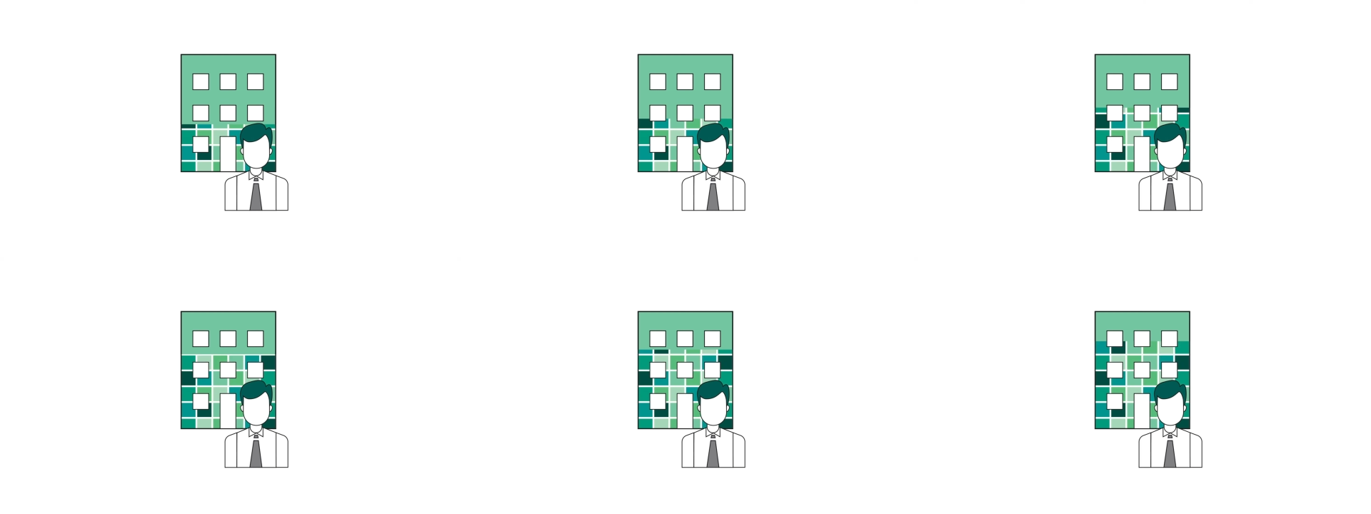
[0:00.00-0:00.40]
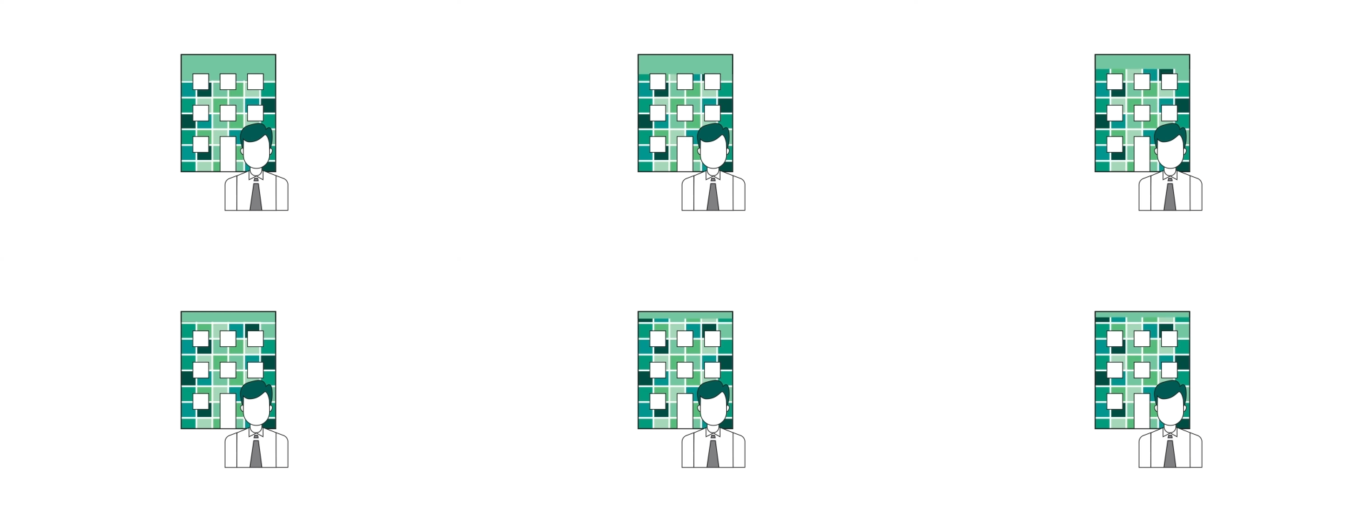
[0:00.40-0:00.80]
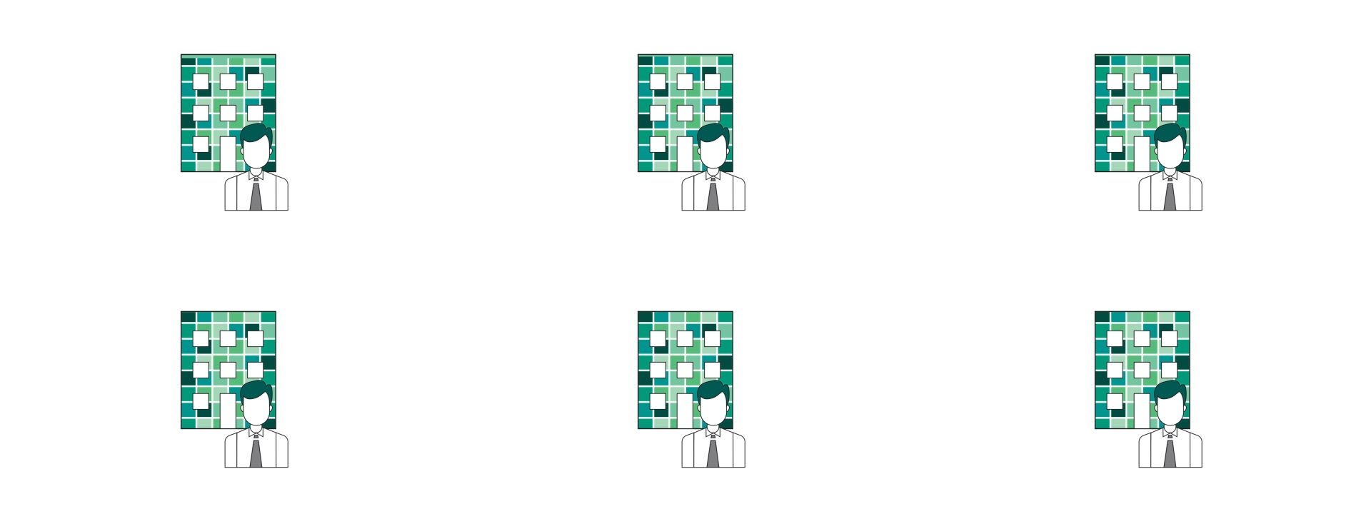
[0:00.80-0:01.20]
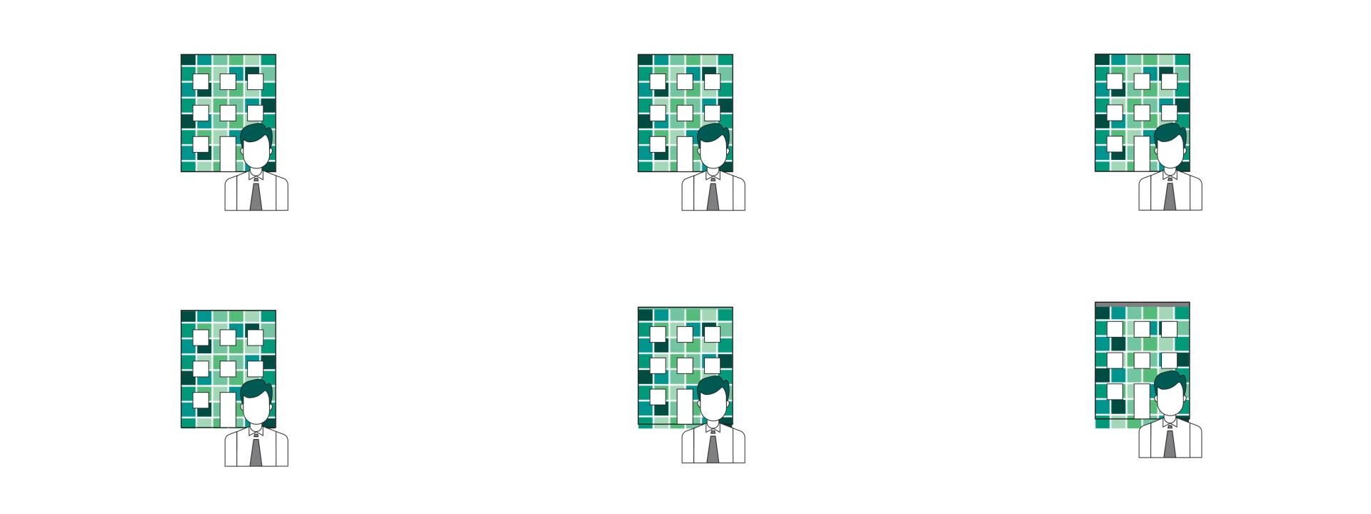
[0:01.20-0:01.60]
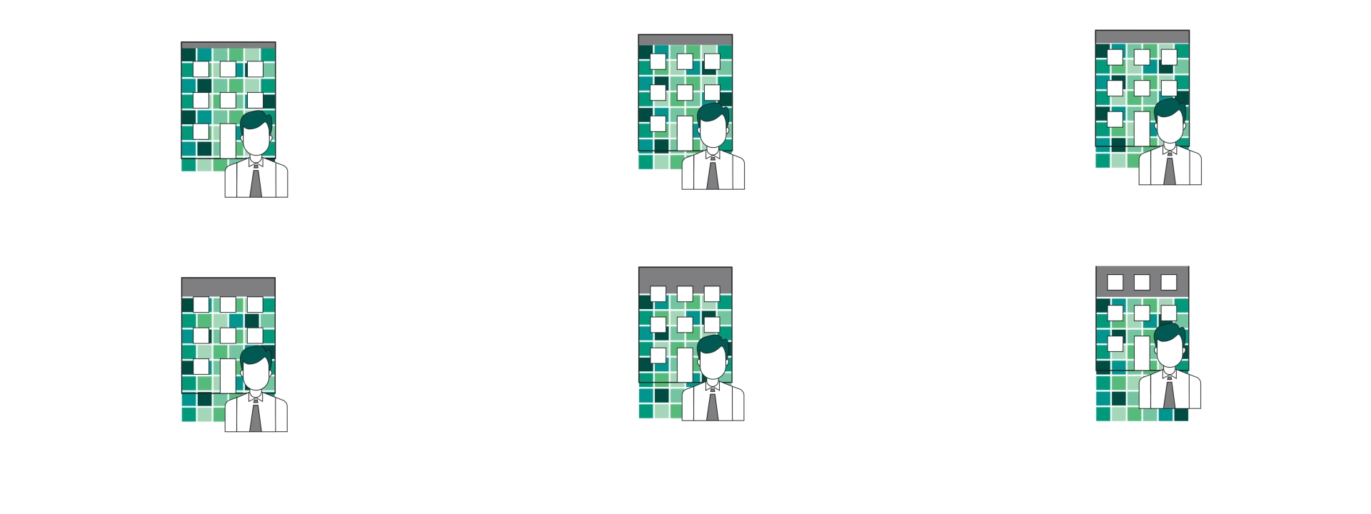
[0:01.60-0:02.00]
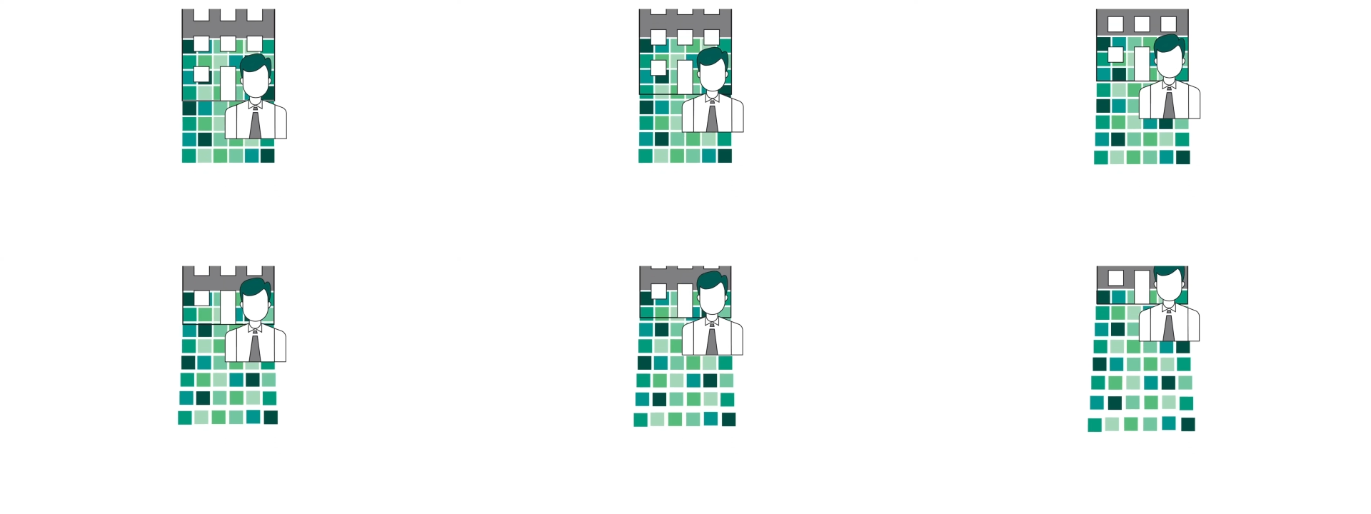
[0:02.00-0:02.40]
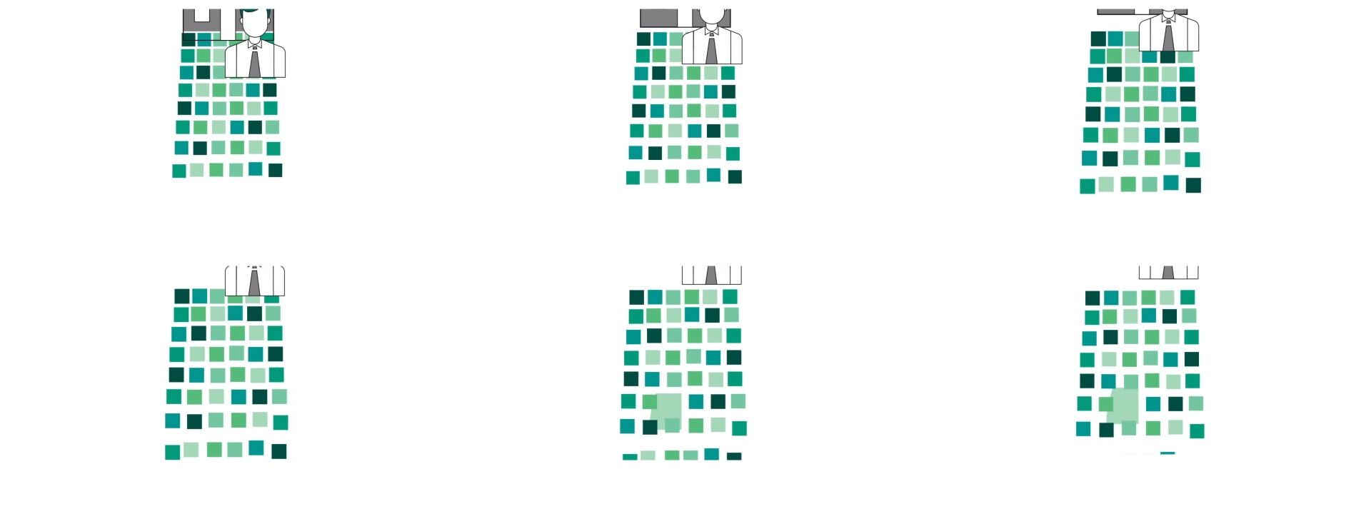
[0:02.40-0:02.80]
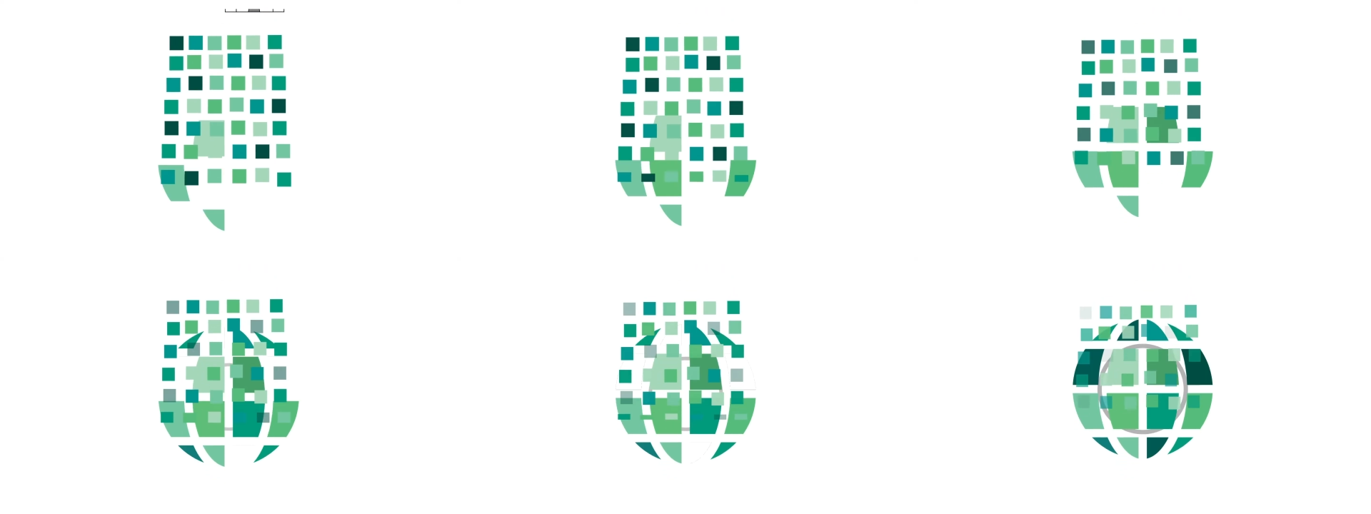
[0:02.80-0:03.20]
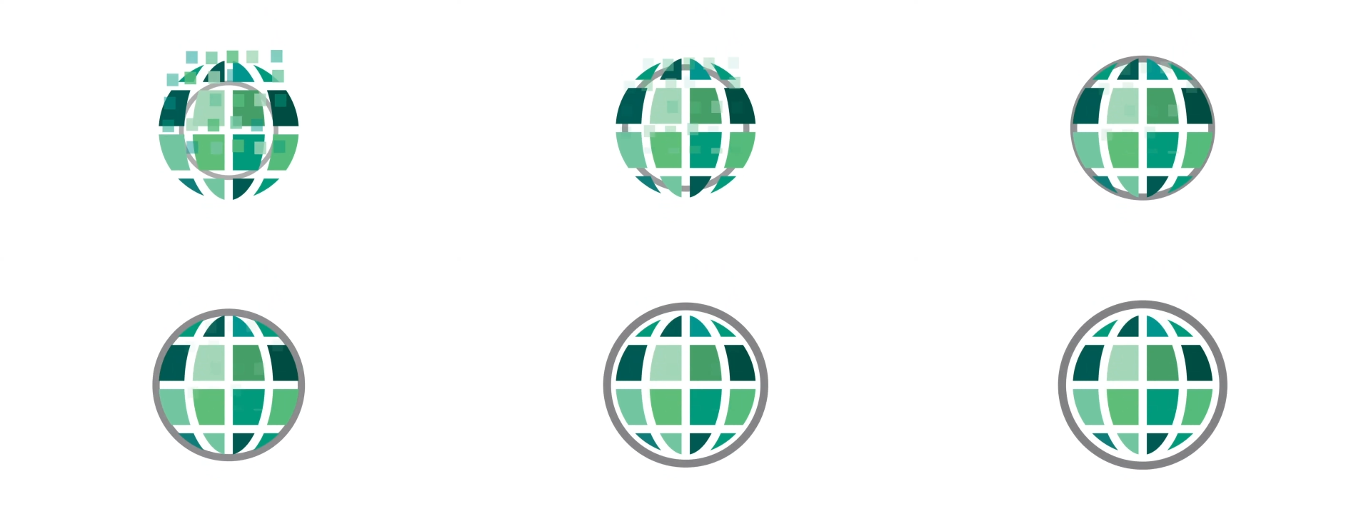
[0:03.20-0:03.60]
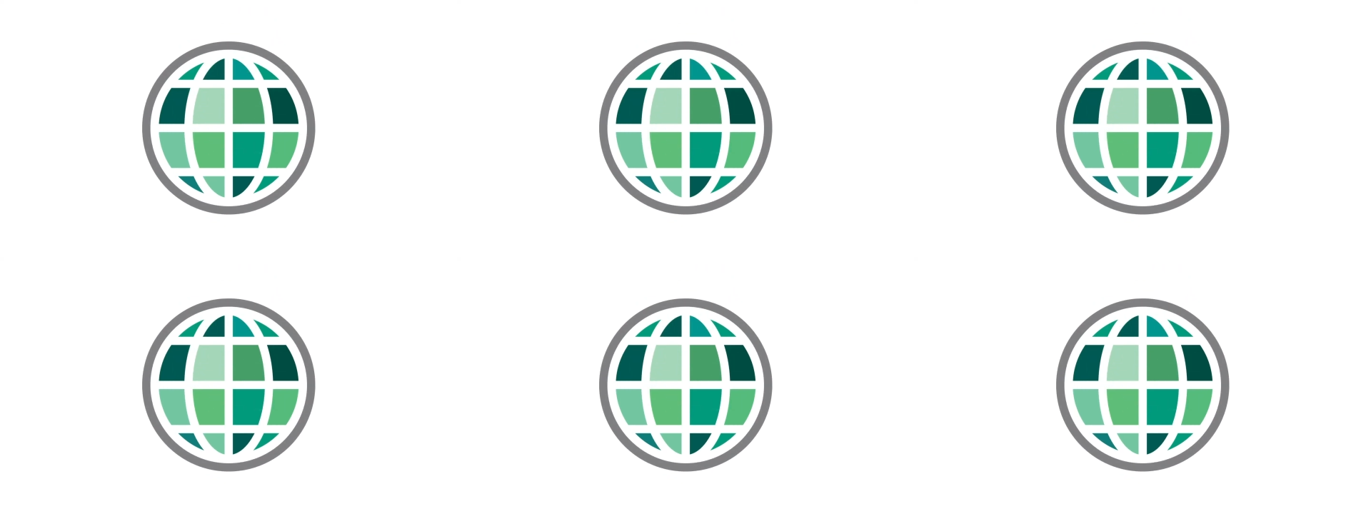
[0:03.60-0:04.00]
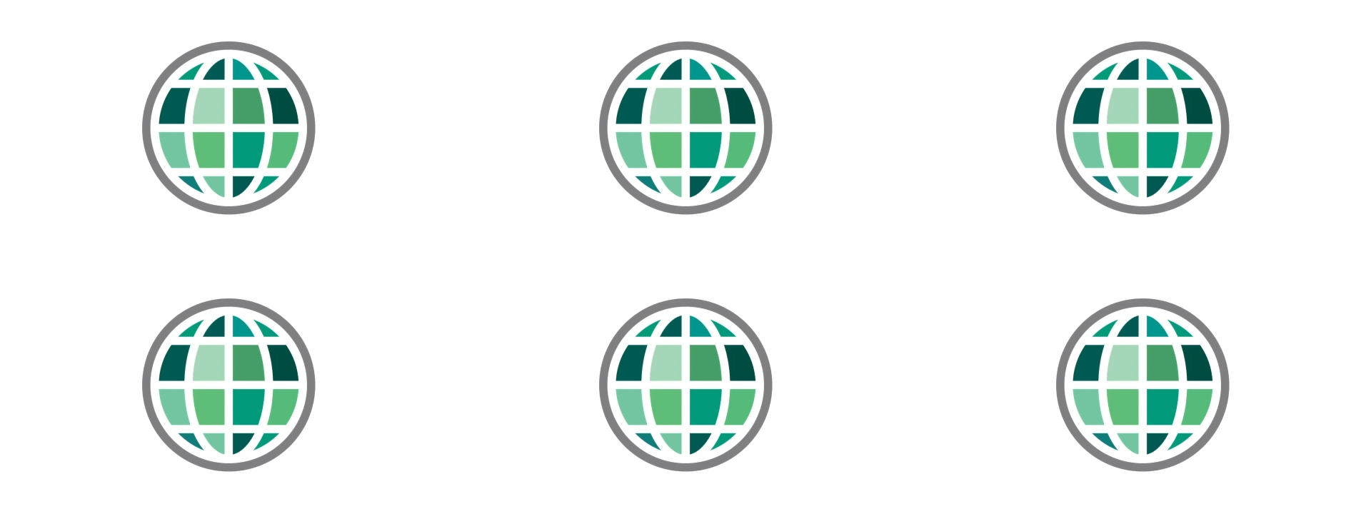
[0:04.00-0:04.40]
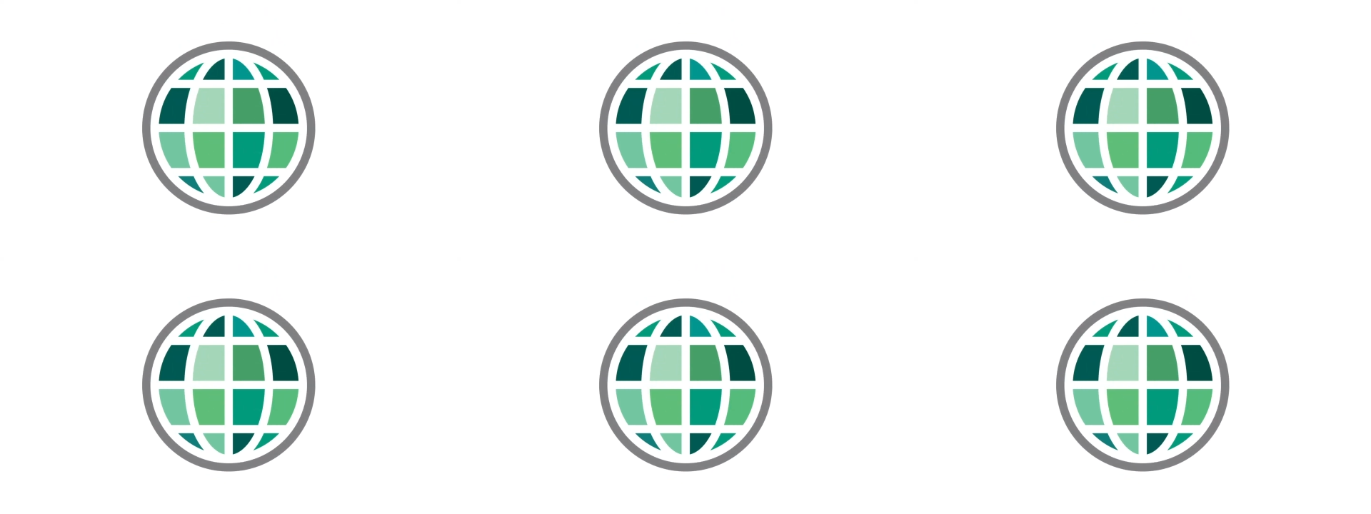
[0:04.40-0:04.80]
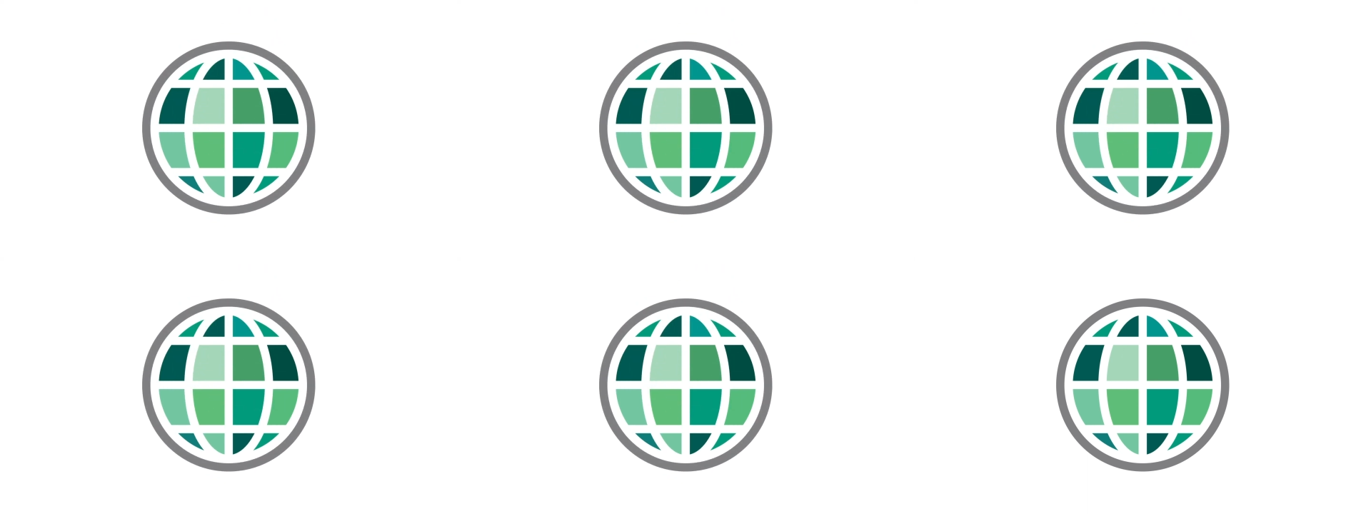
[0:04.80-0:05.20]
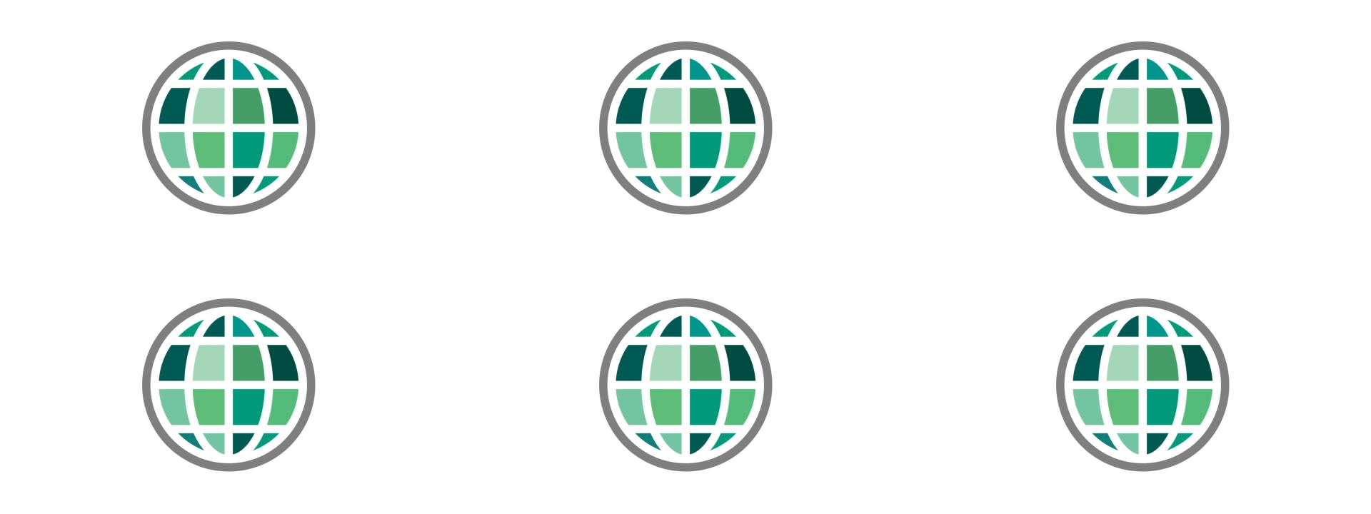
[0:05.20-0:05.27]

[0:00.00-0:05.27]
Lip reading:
No face is visible, so there are no lips to read.